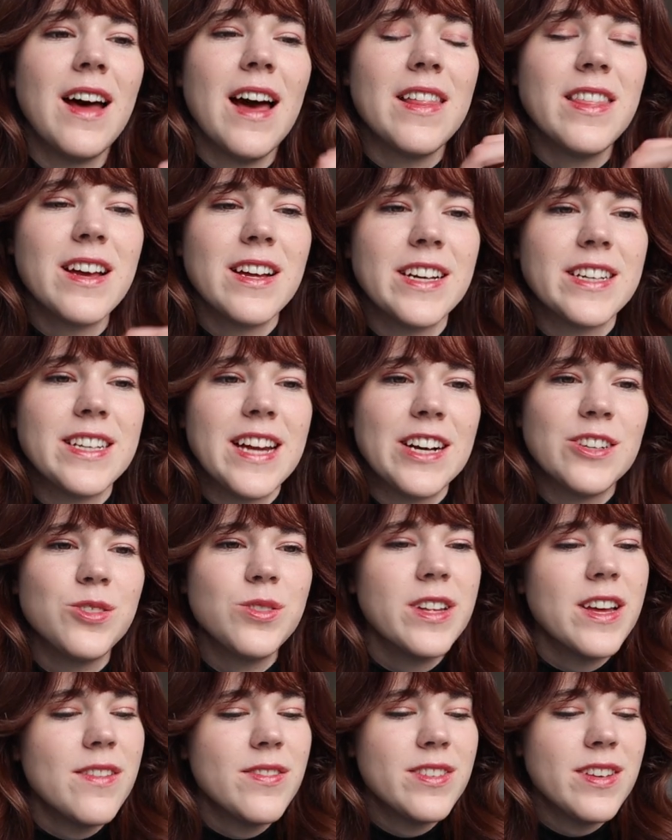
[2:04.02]
I think like
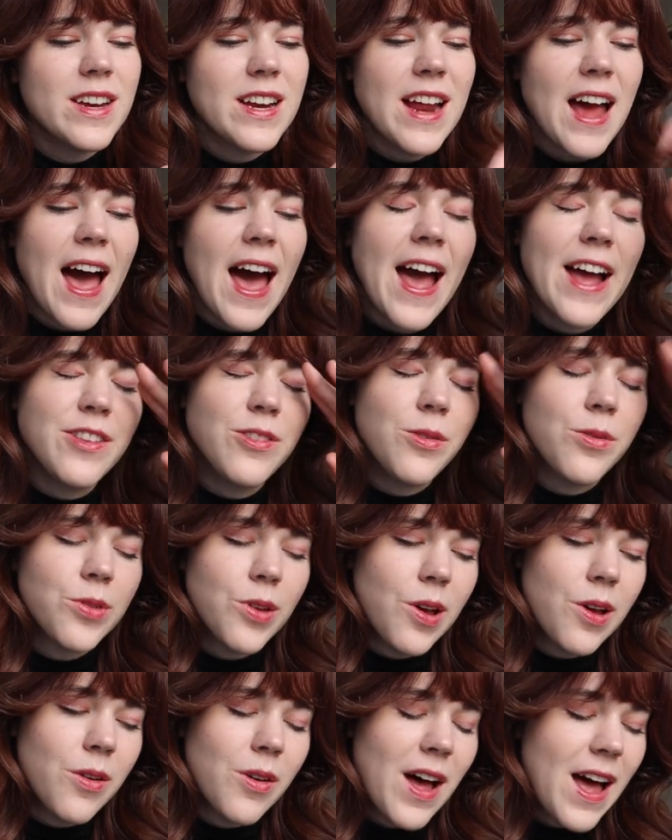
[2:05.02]
naturally I've studied. I don't
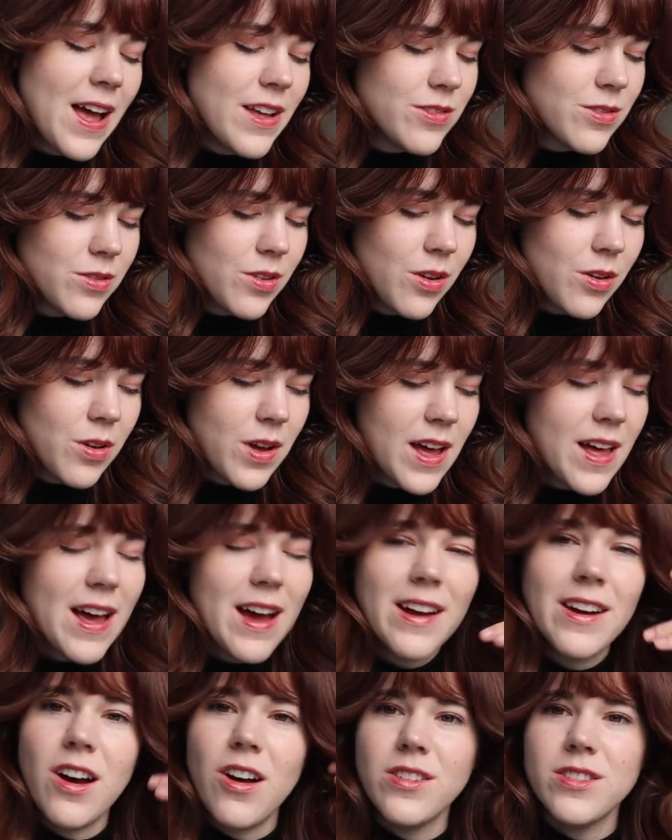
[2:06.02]
know. And
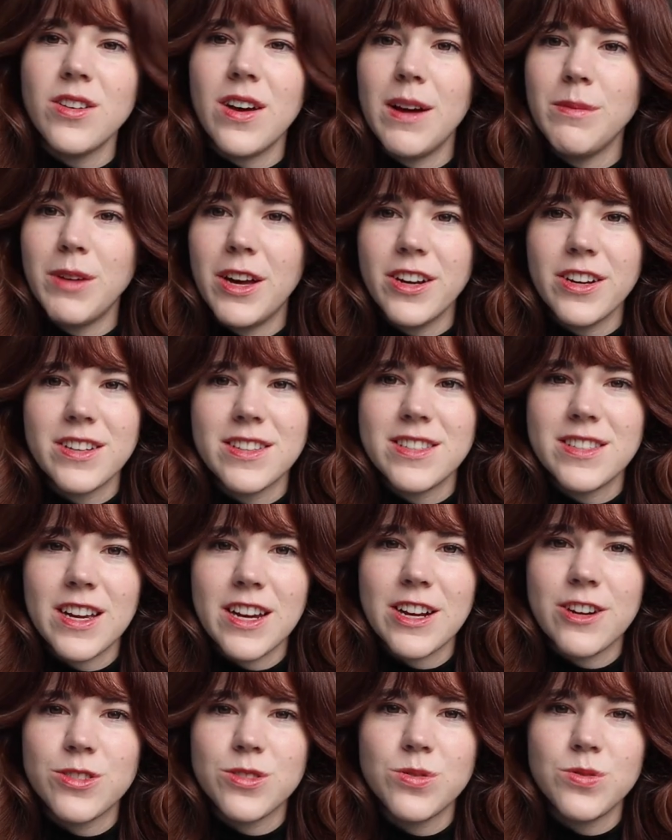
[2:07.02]
also I'm not a good
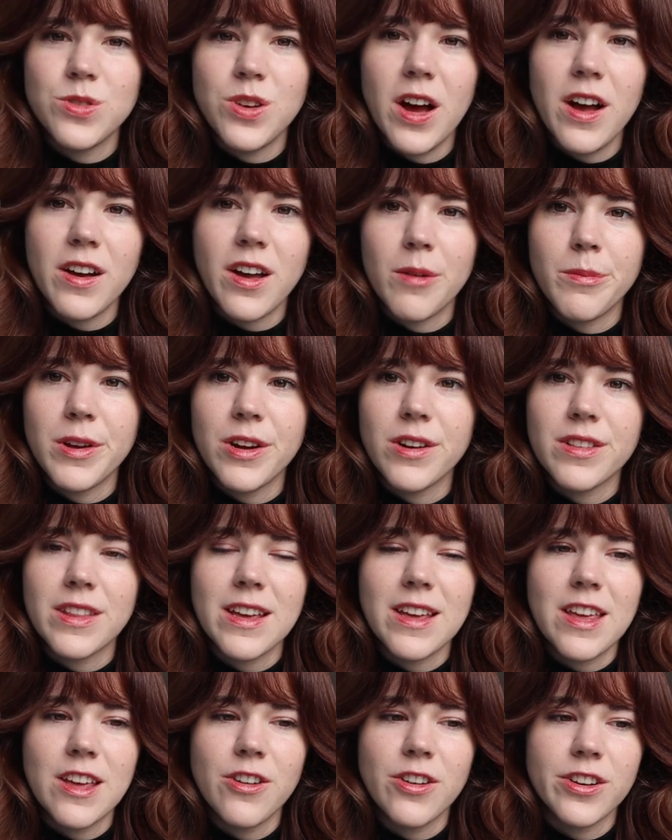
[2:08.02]
studier, so do not come here
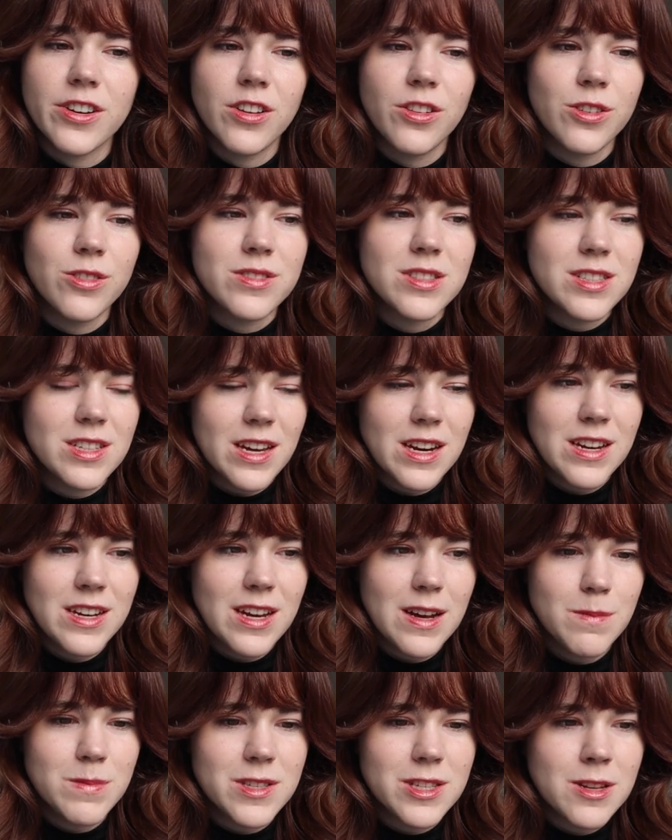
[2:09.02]
thinking you're gonna learn study
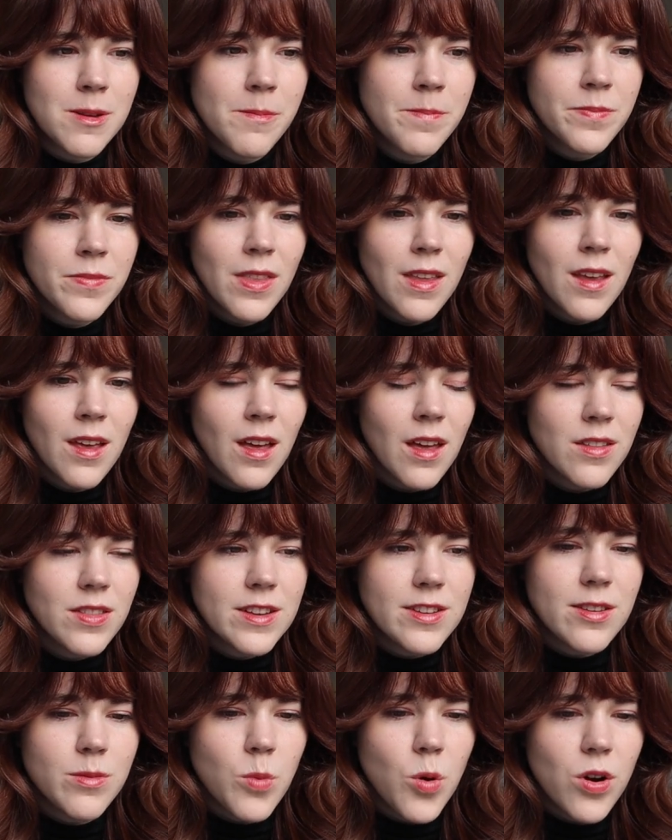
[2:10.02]
tips.
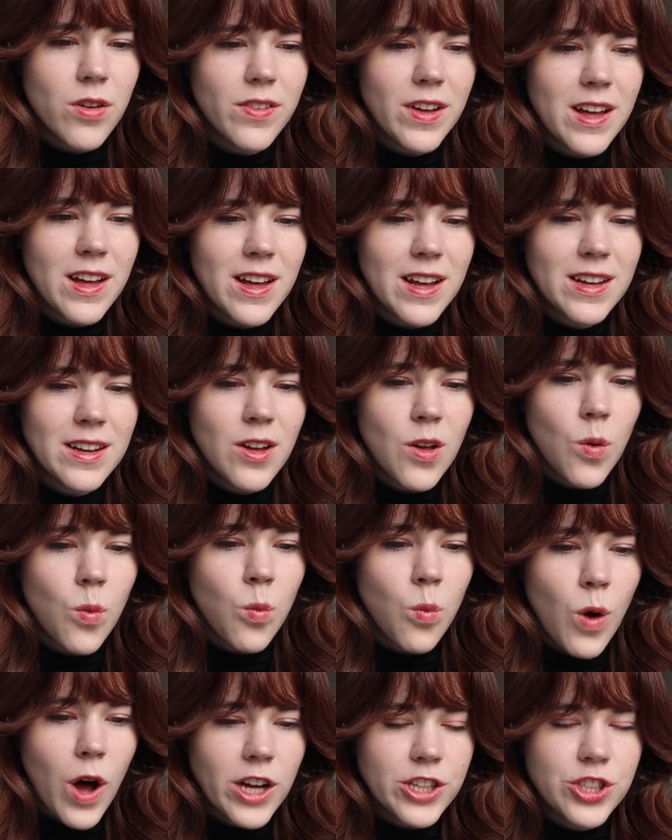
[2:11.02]
This is more of a
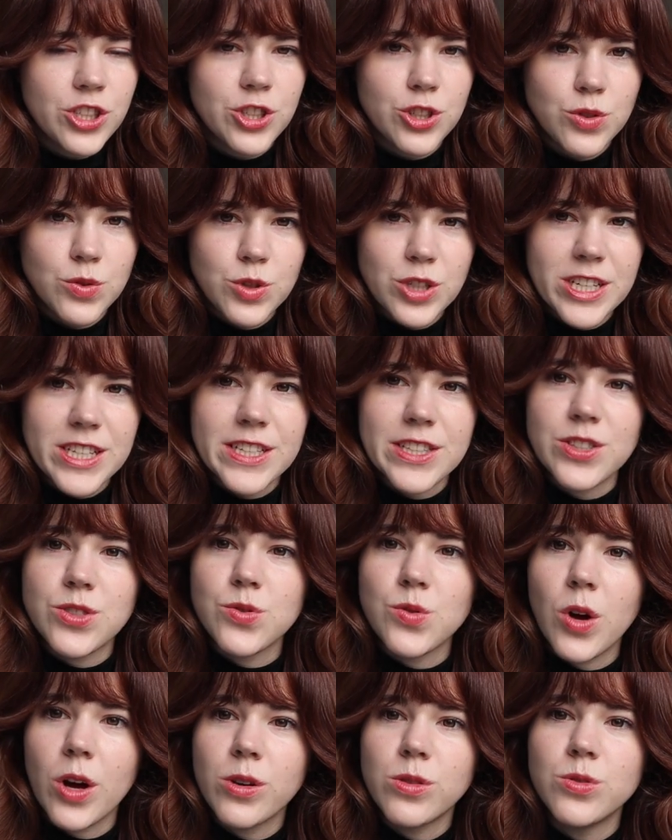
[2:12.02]
watch Cherie
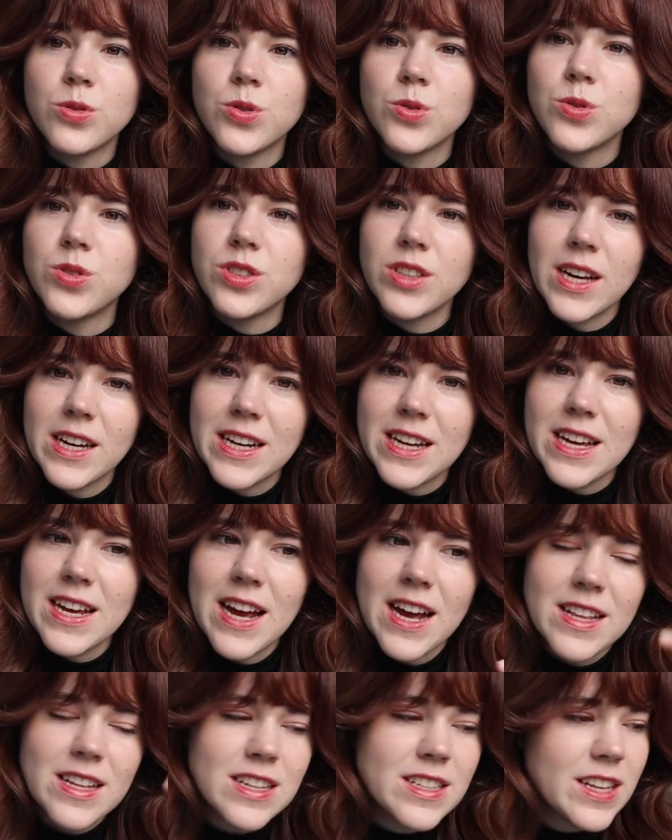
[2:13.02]
struggle to study
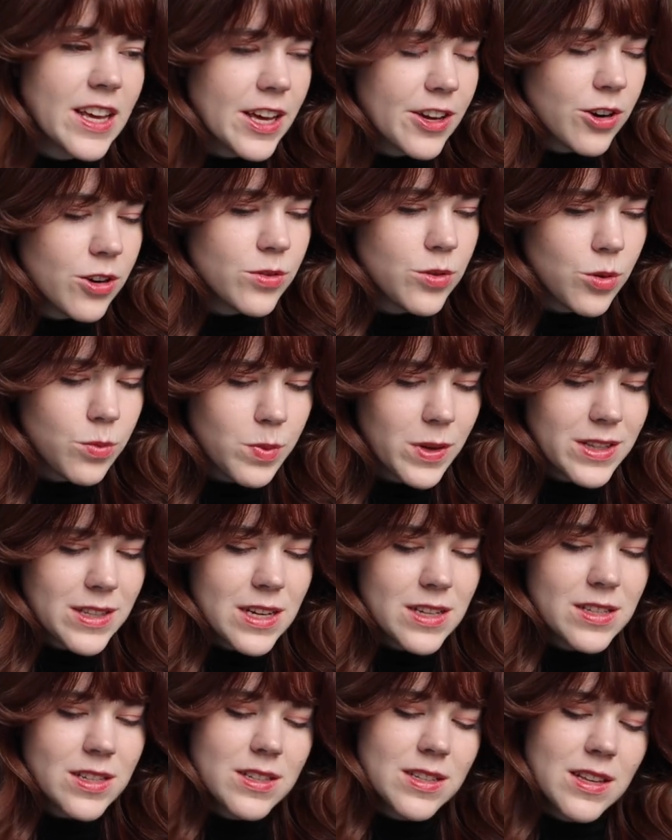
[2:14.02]
and then take her TOPIK
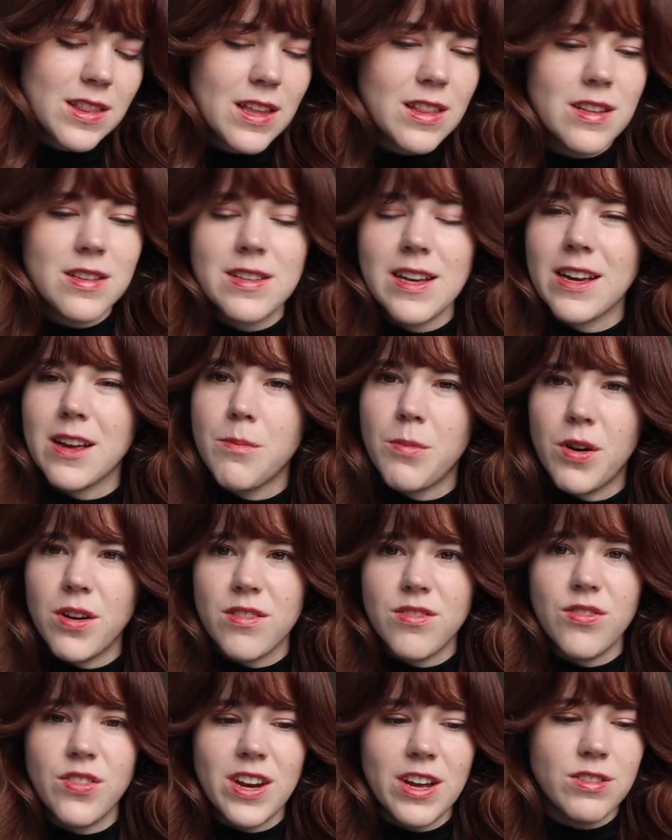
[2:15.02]
test, because I think the second part
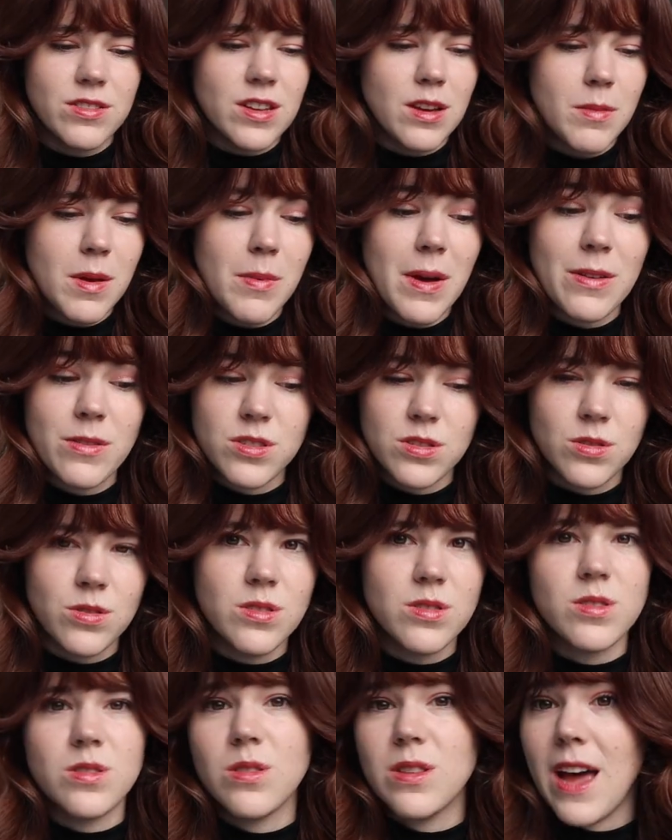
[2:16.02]
of this video is going to be my
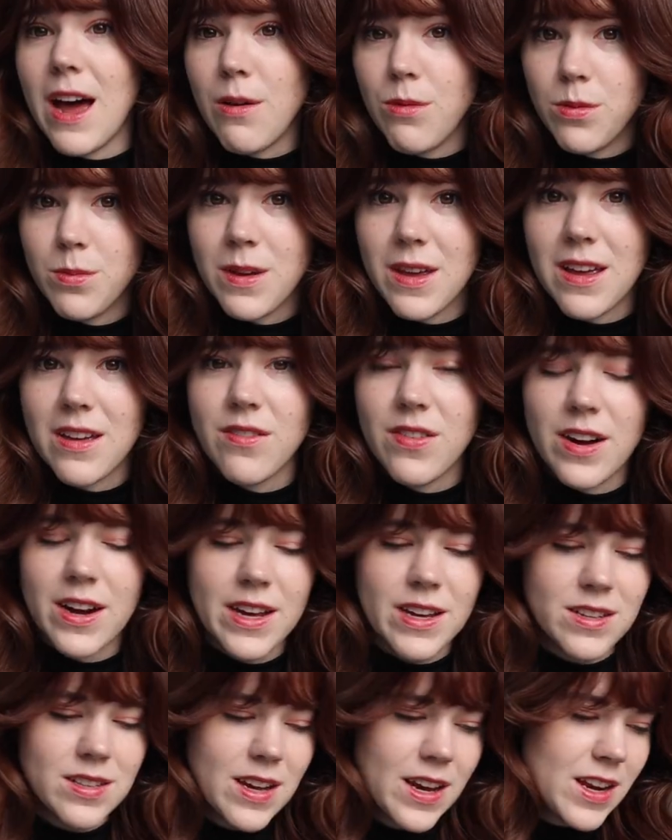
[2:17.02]
results, so that will be very
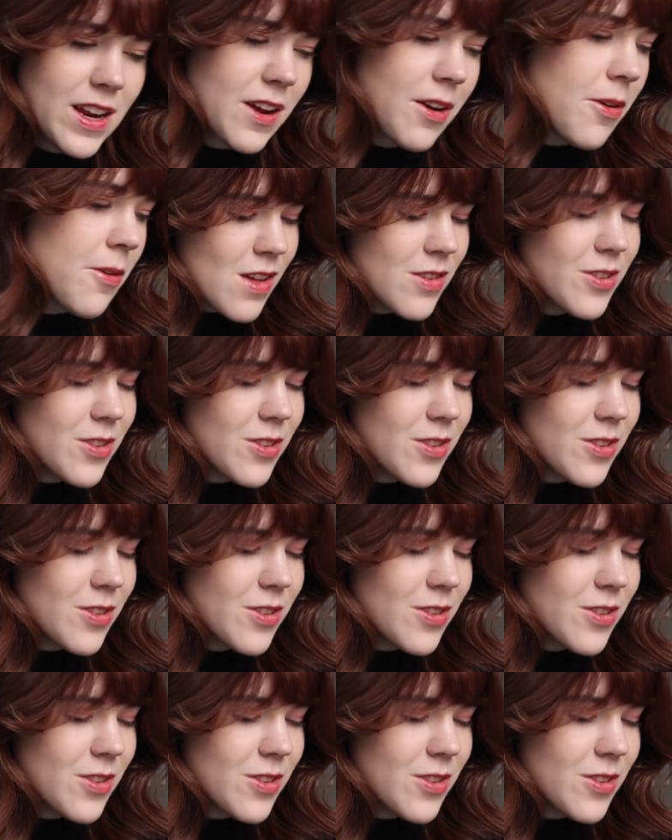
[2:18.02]
exciting.